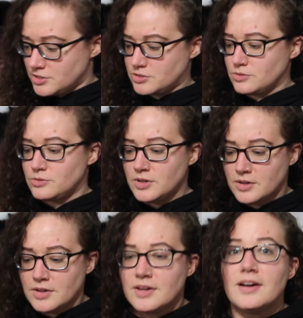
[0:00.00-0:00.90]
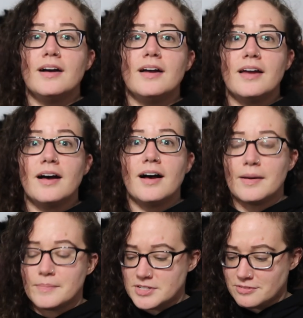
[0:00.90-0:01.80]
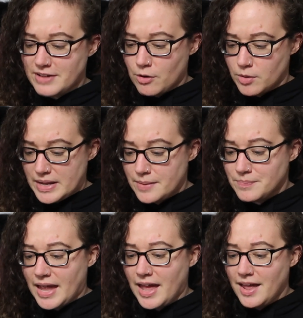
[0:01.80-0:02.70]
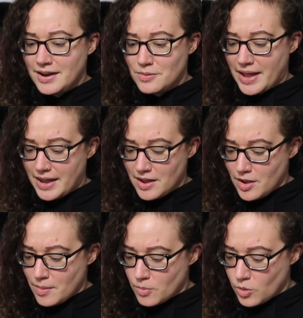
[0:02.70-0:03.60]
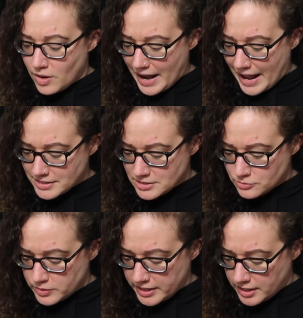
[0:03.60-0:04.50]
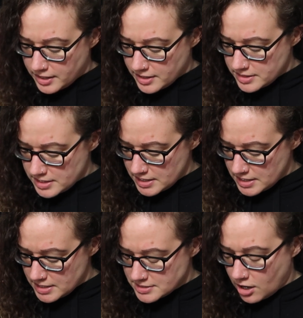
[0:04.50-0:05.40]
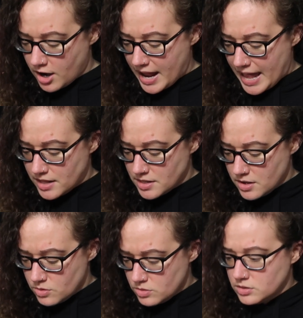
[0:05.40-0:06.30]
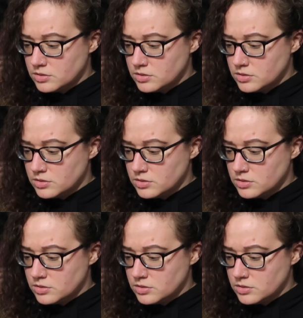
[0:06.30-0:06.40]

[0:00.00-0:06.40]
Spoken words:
to devour me. Anyway, more activewear. These are aloe.